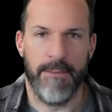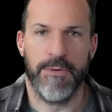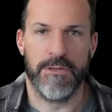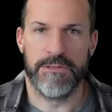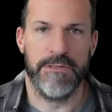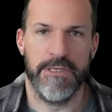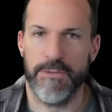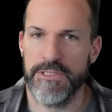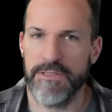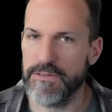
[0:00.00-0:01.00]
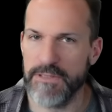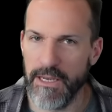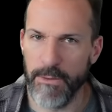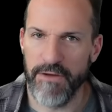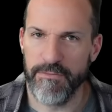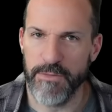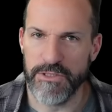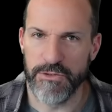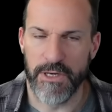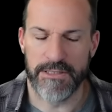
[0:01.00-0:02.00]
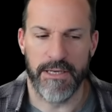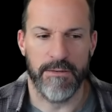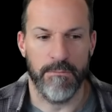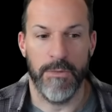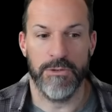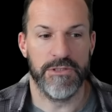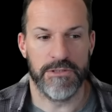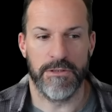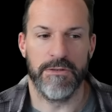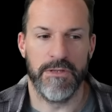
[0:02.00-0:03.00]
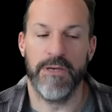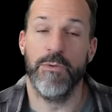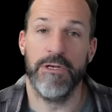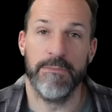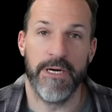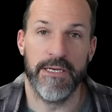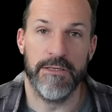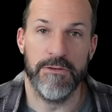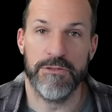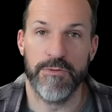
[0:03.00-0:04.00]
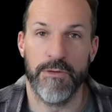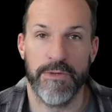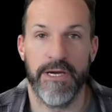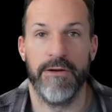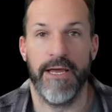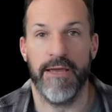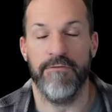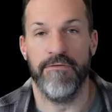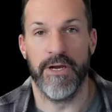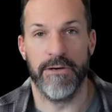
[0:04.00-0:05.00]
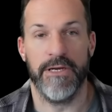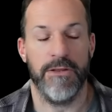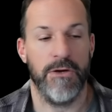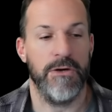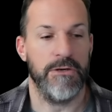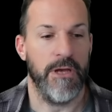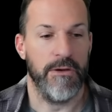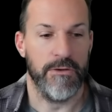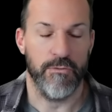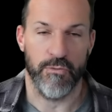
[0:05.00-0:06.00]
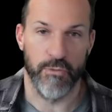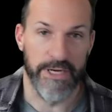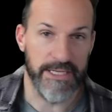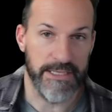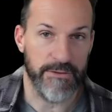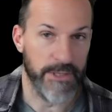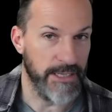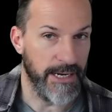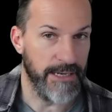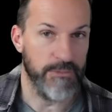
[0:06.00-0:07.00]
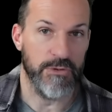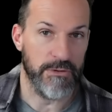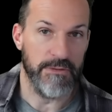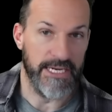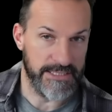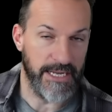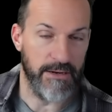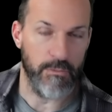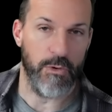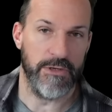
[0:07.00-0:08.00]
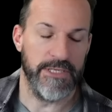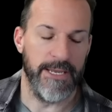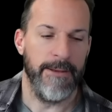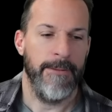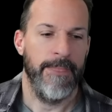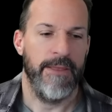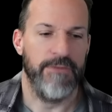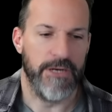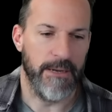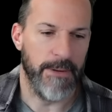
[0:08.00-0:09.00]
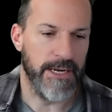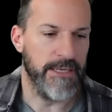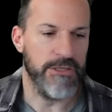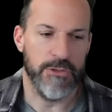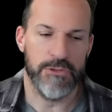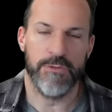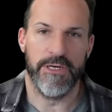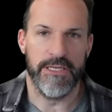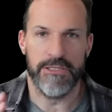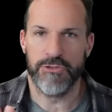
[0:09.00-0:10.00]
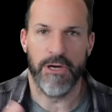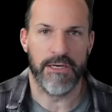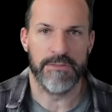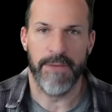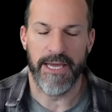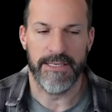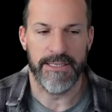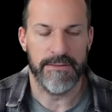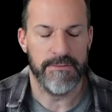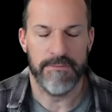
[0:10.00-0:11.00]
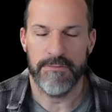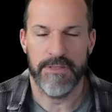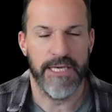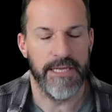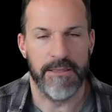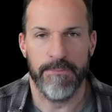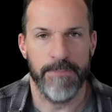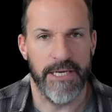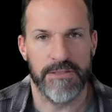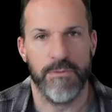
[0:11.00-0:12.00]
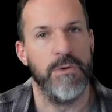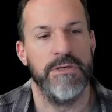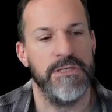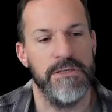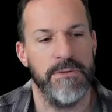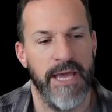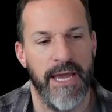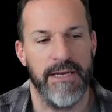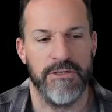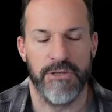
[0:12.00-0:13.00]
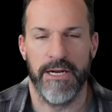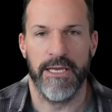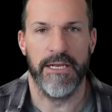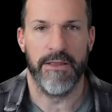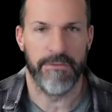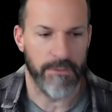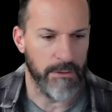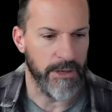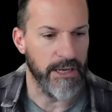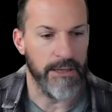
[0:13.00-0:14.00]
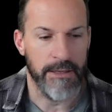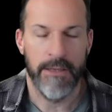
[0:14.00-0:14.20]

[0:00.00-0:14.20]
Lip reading: personally would still stay away from these trucks. I most certainly wouldn't buy a used one without a very long, really reliable extended warranty. If you're going to buy a used one of these trucks, man, get the best warranty you can and try to get it thrown in